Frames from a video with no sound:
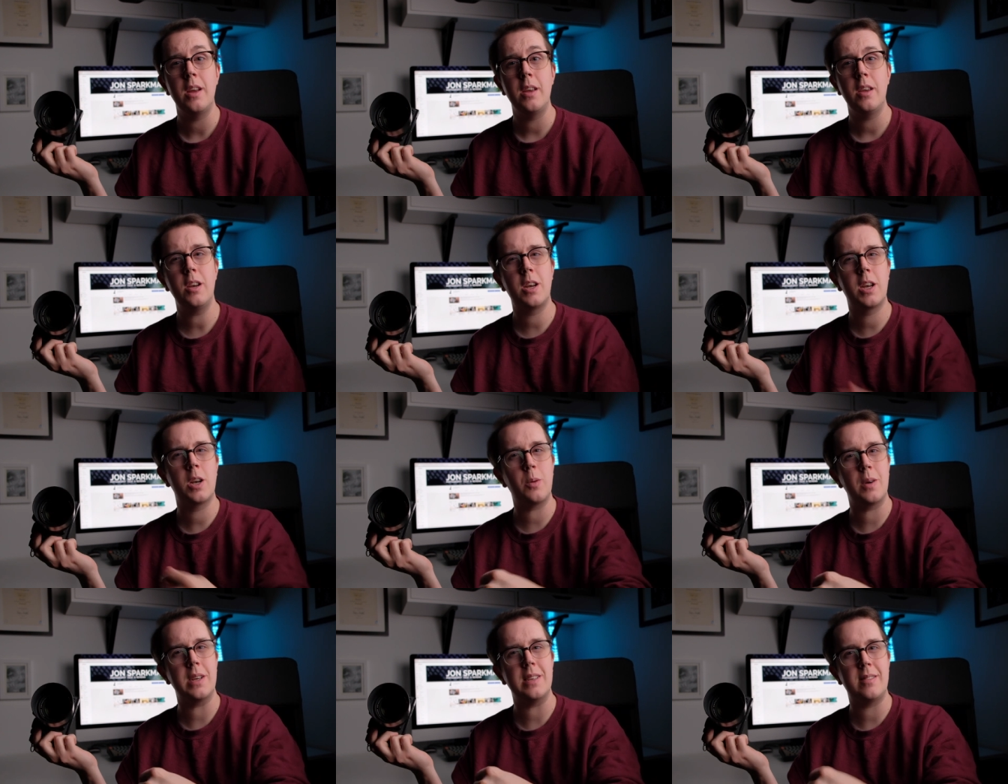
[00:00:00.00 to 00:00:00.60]
You
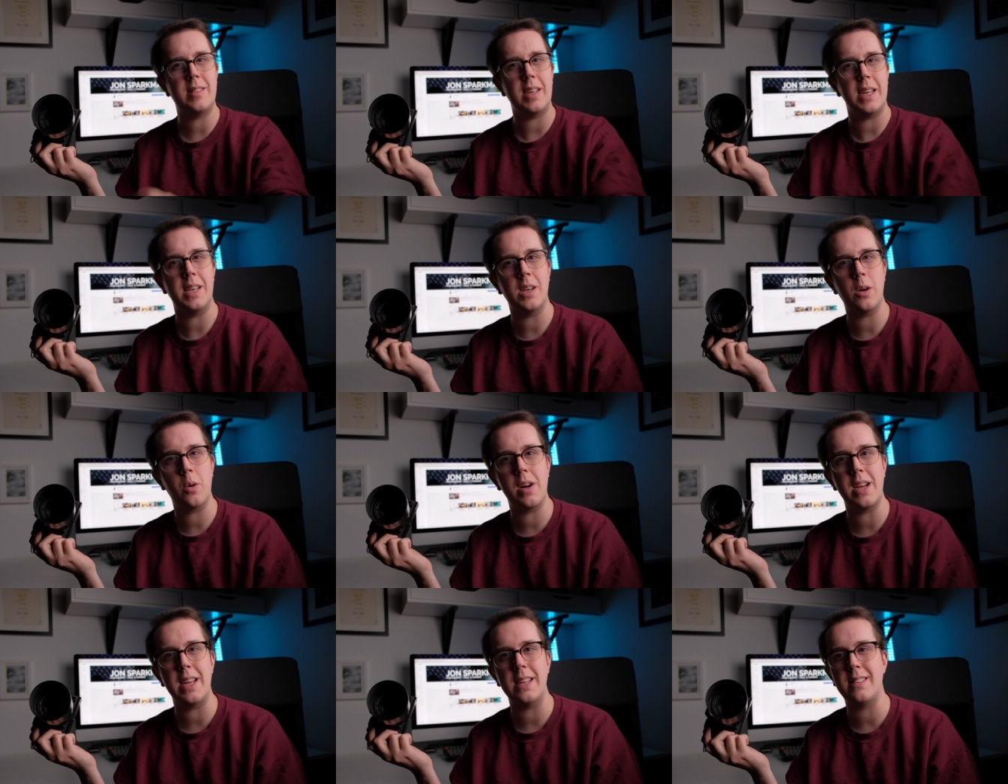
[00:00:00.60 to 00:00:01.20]
can always
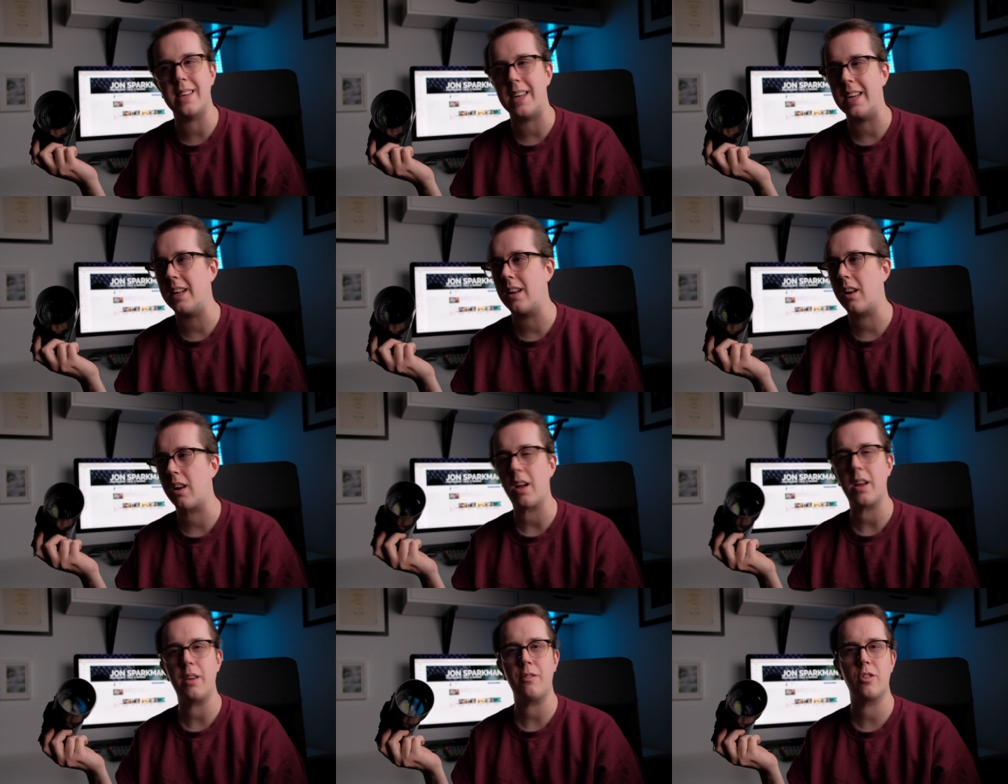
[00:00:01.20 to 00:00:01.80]
denoise in
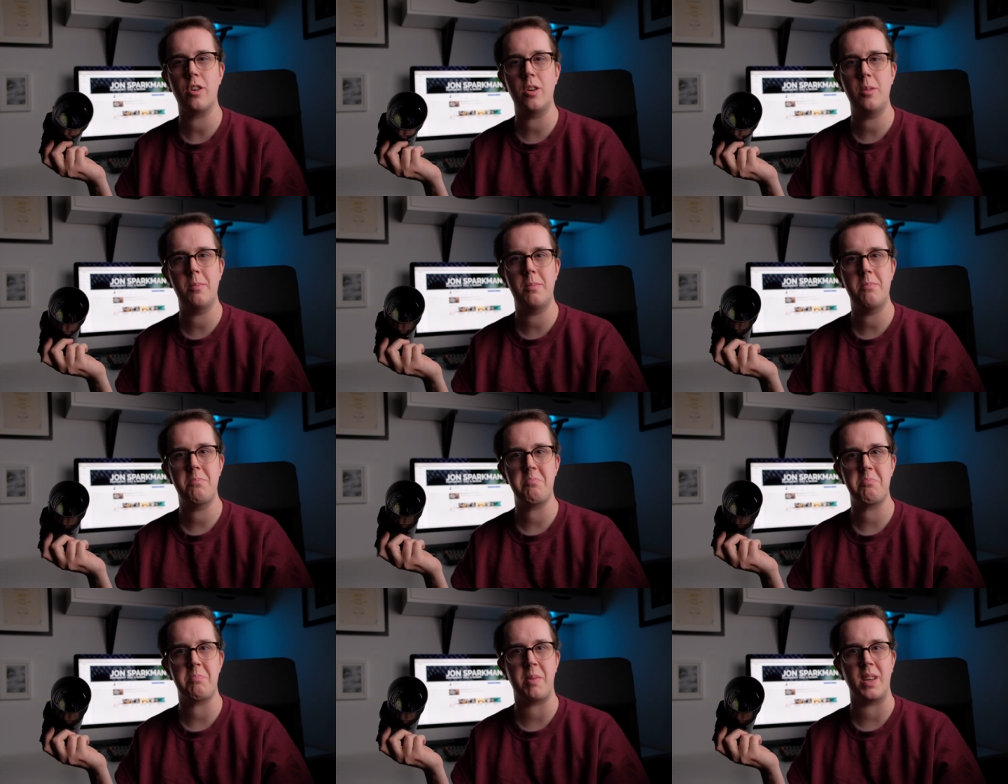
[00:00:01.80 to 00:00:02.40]
Lightroom,
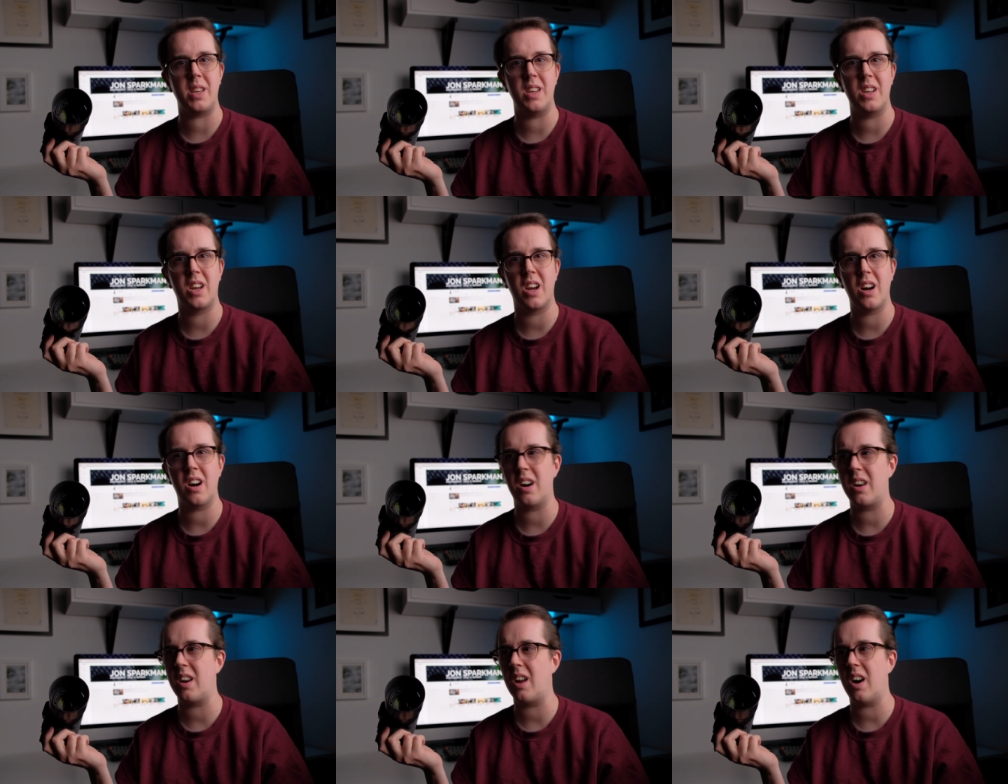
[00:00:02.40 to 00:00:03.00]
but you
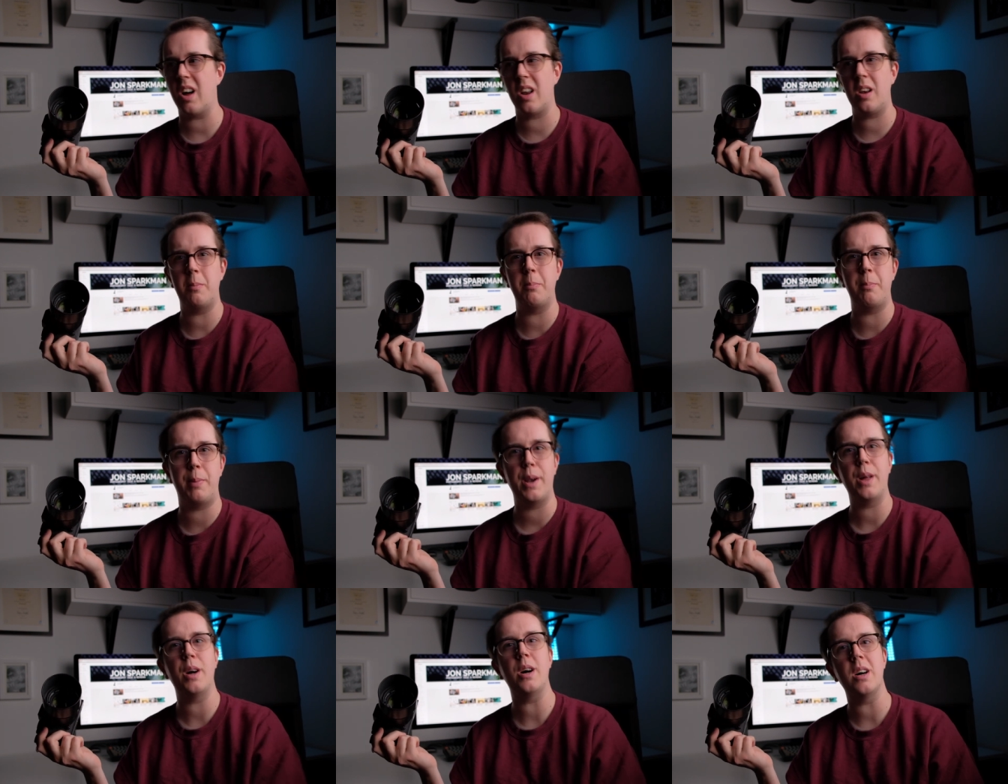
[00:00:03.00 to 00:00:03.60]
can't
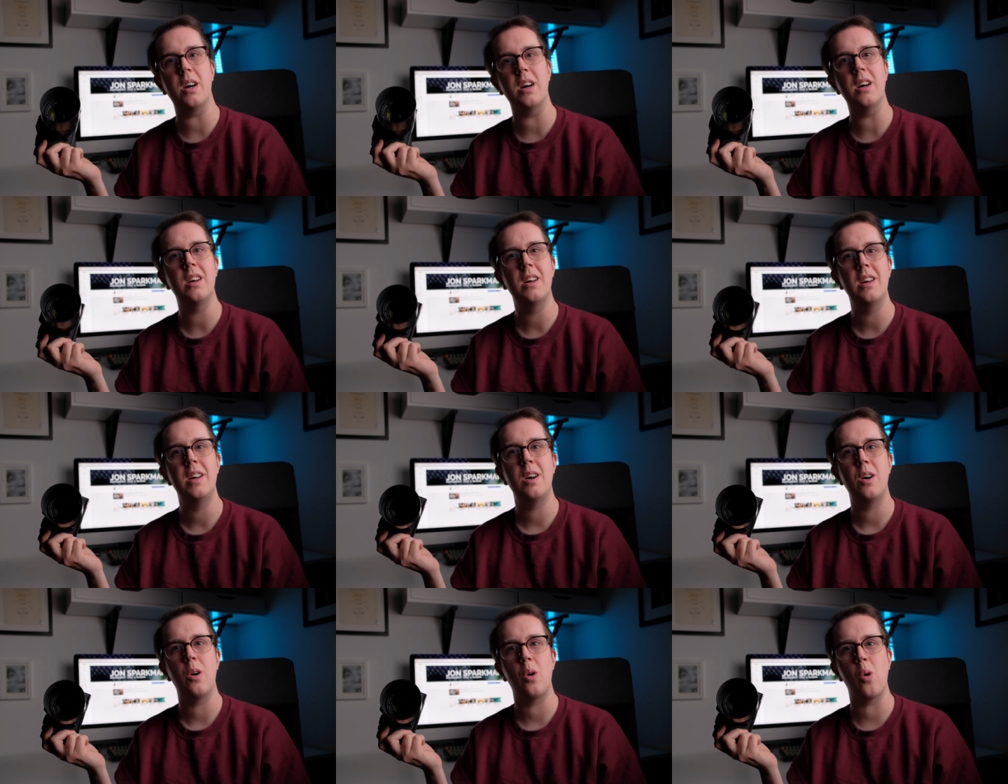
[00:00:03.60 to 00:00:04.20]
unblur
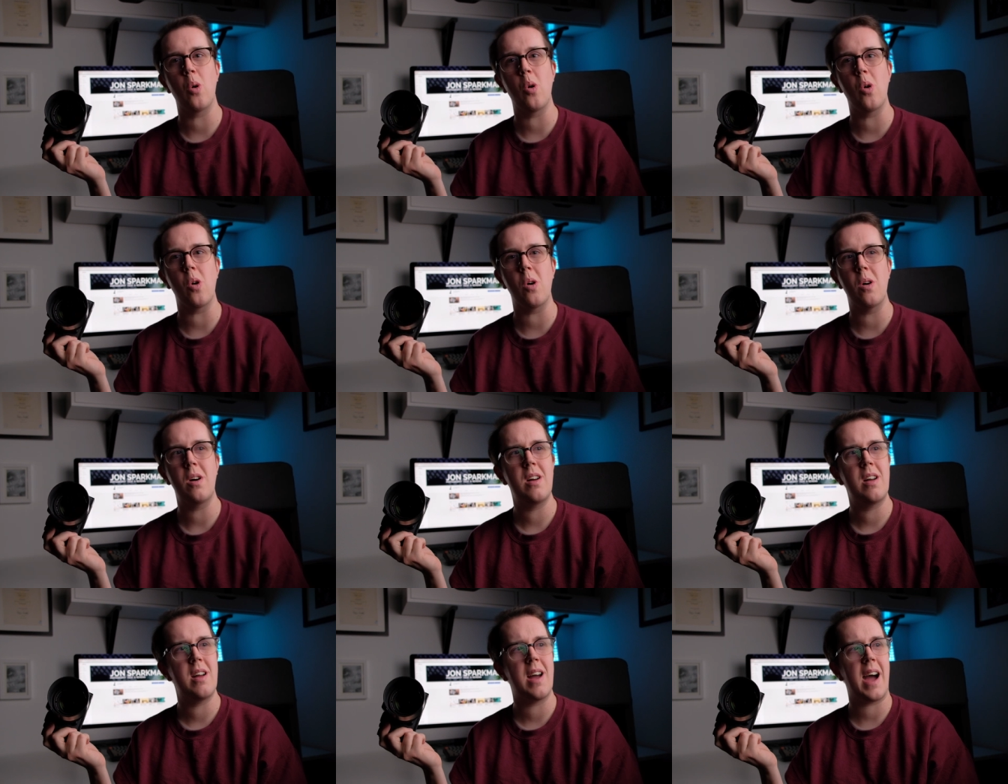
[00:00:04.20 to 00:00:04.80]

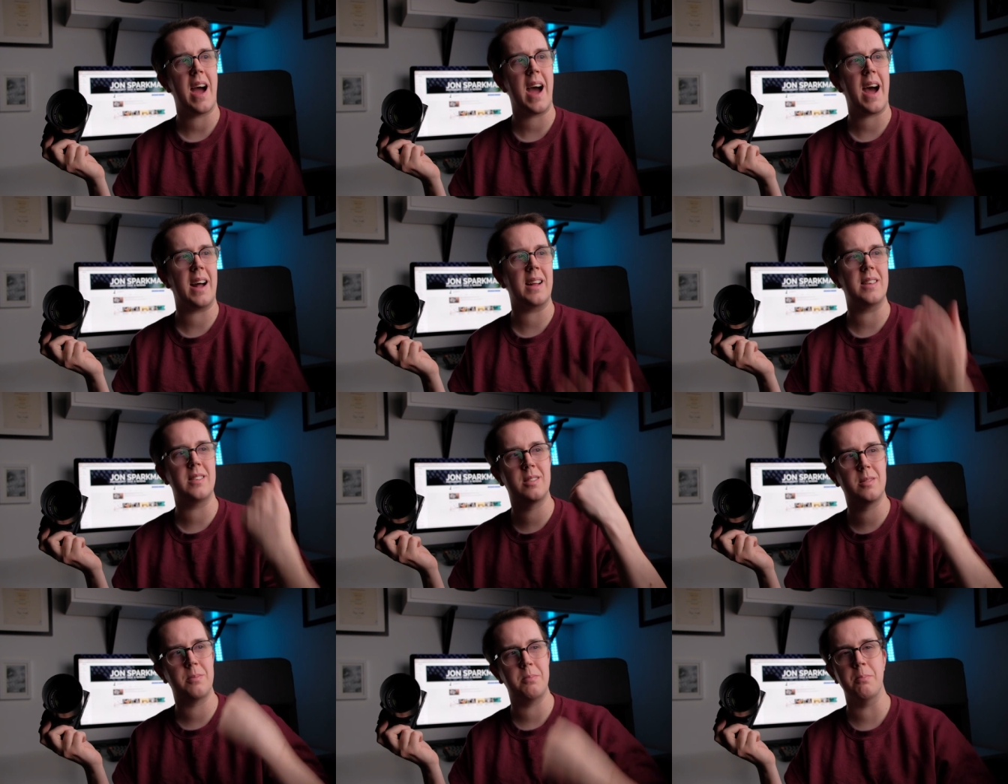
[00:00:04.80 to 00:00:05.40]
or
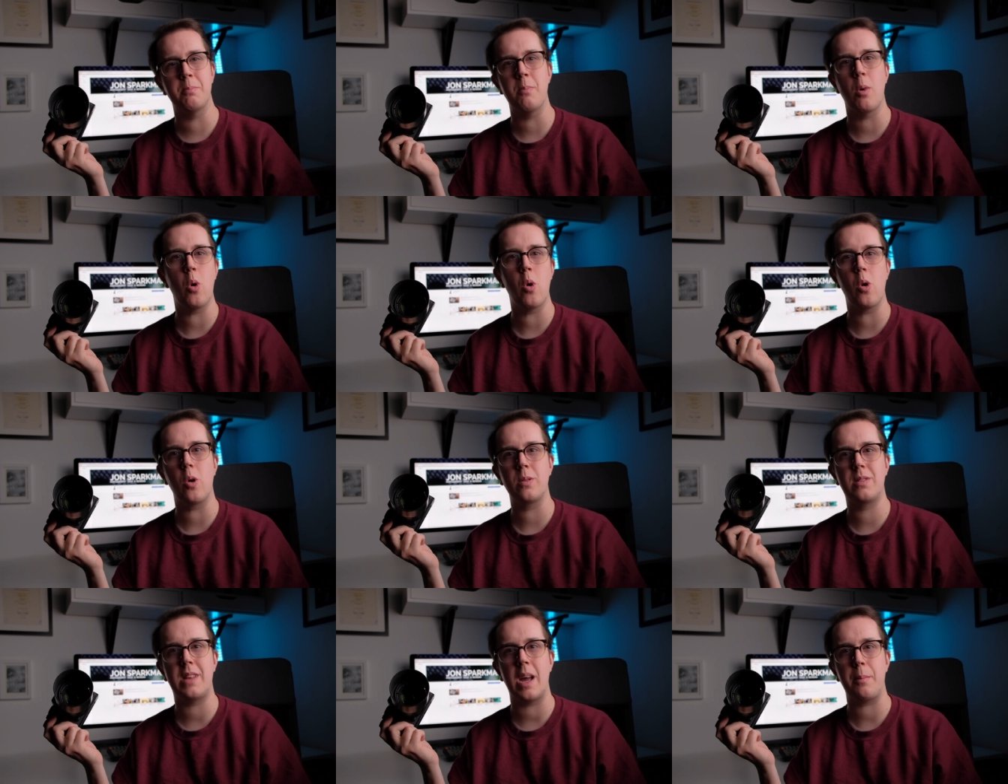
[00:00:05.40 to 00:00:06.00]
add
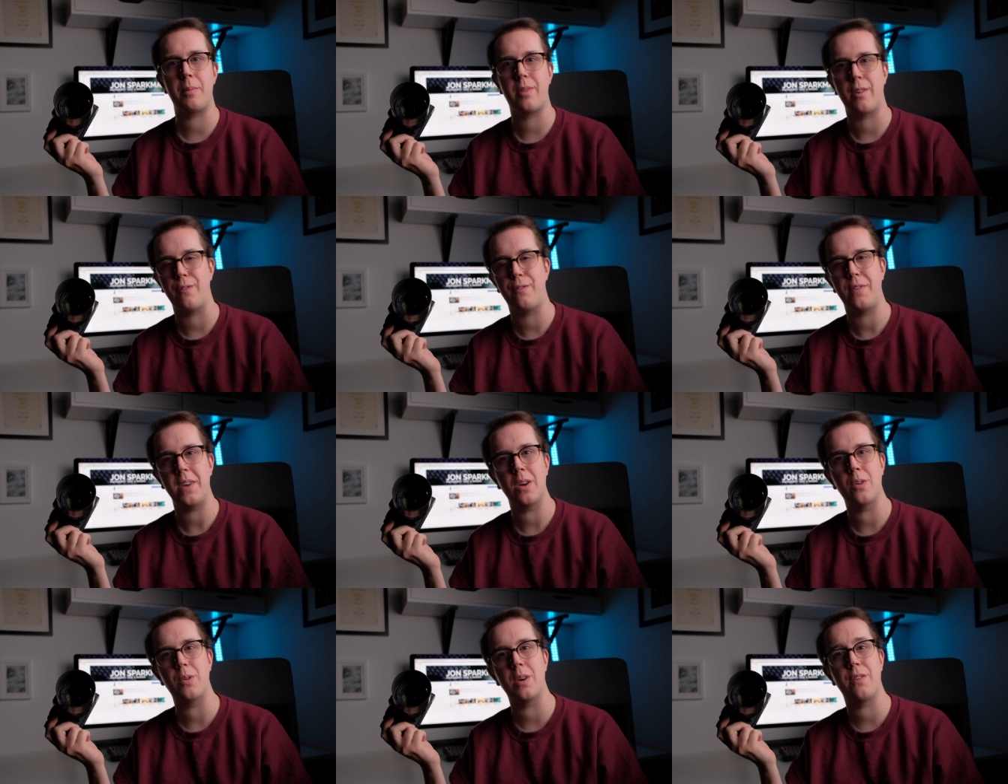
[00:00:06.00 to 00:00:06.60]
more depth of
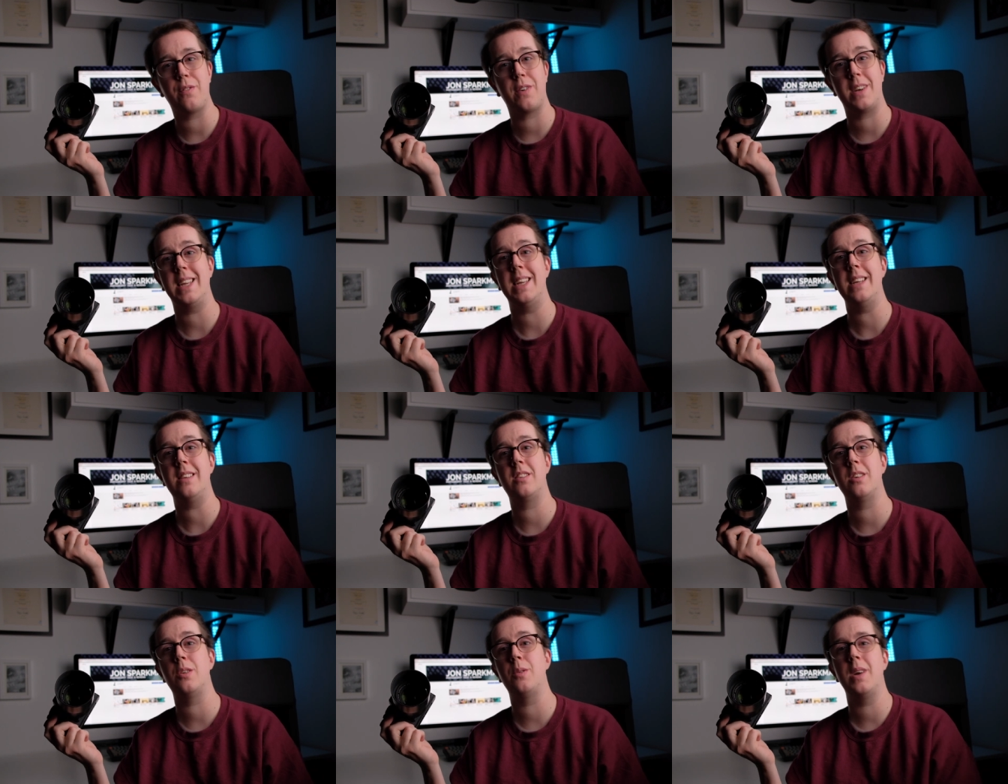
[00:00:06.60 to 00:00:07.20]
field if I
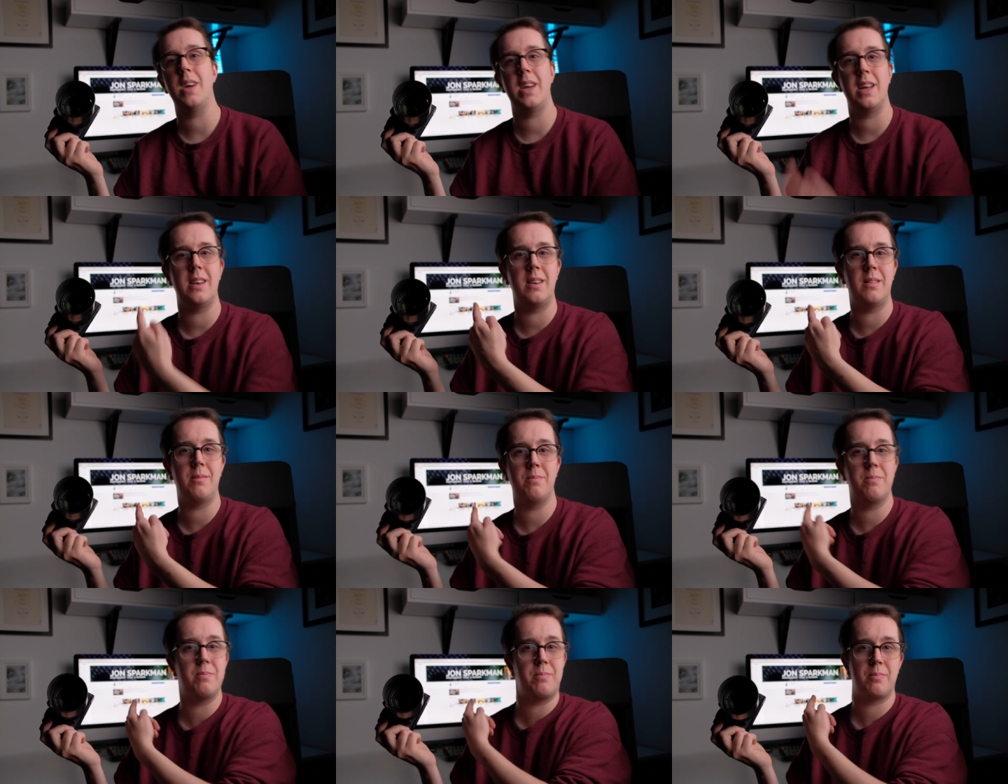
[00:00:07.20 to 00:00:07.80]
need to
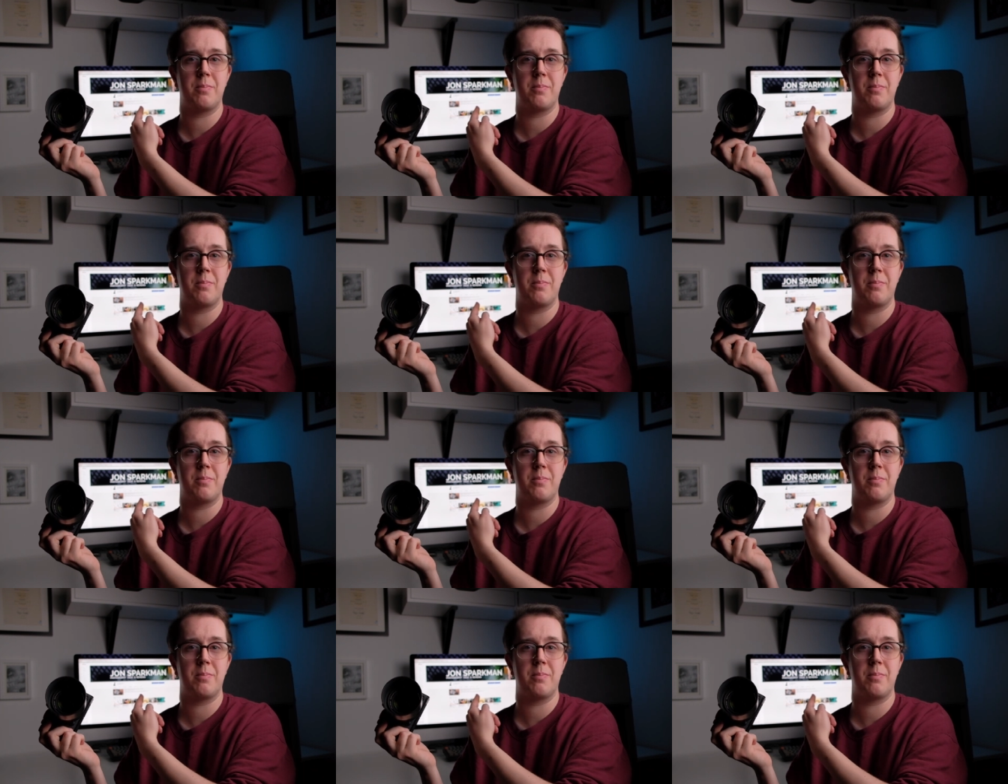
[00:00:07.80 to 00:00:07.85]
in